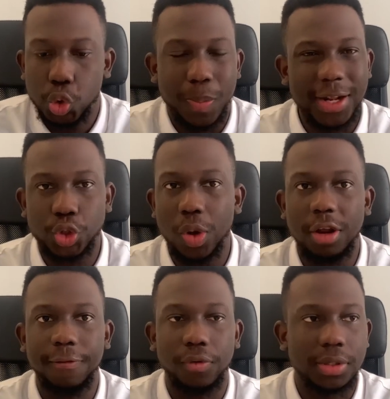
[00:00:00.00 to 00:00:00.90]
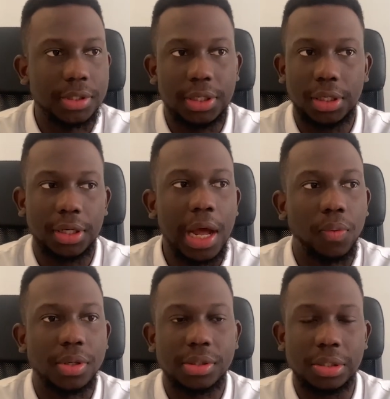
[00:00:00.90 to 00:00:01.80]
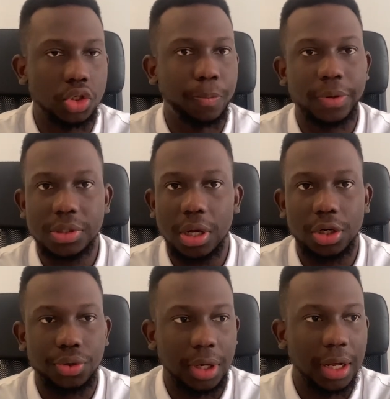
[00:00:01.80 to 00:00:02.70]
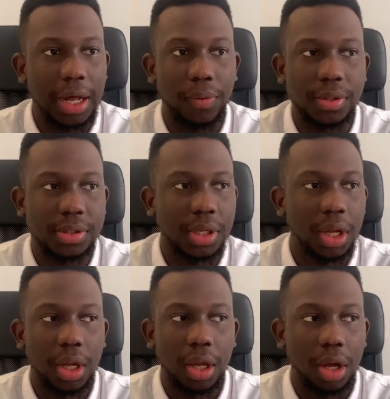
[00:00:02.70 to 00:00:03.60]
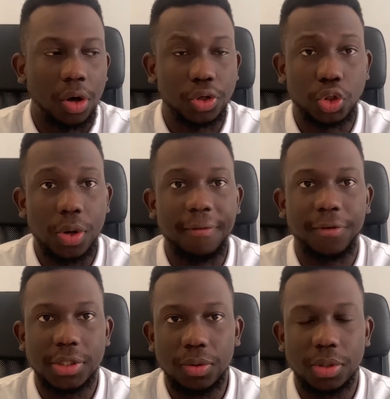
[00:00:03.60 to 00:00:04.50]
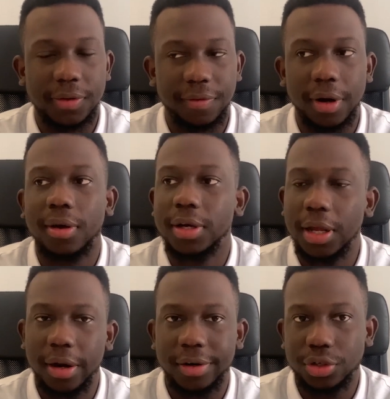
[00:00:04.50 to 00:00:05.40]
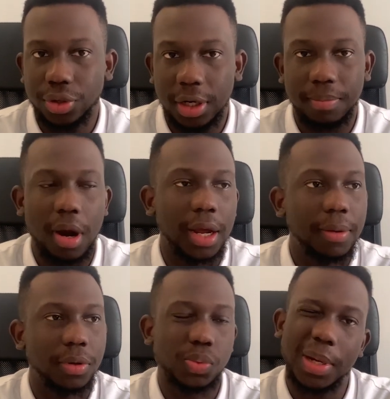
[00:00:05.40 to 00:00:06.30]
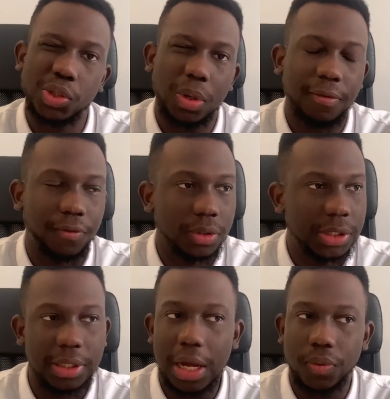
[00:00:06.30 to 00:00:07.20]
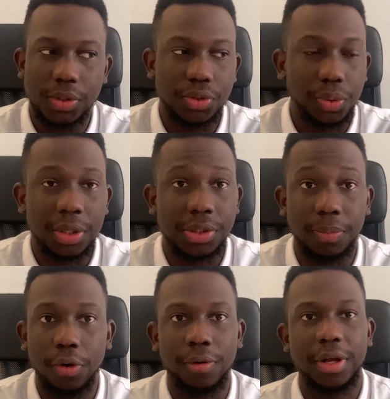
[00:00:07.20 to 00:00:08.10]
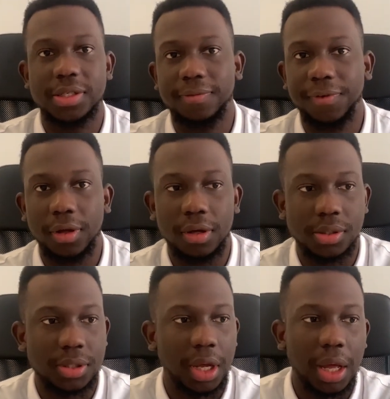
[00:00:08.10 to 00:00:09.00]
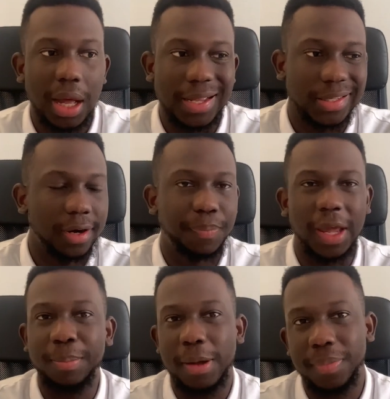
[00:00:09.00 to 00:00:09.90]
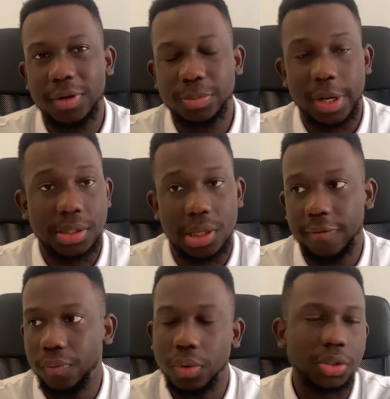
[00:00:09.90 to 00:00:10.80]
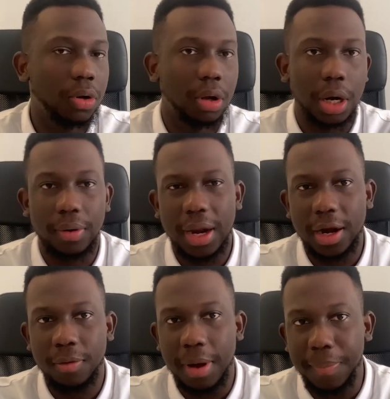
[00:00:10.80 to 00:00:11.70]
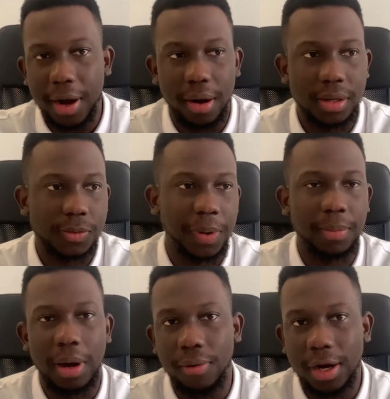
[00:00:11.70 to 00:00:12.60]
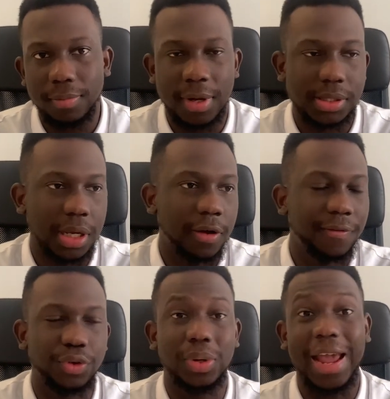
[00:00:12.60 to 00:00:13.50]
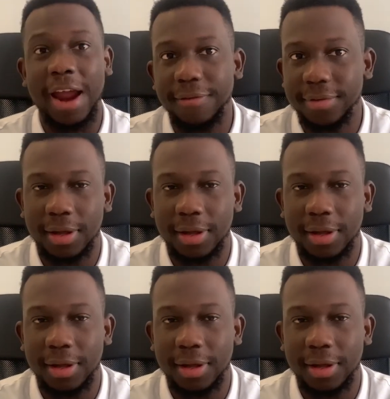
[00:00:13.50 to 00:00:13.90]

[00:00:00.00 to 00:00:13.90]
by 2014, I was a superstar trader. Although 2014 was a very good year in the trading market, but by 2014, I was doing some crazy figures. I started paying my bills myself, was no longer relying on my parents, paying my rent myself, doing everything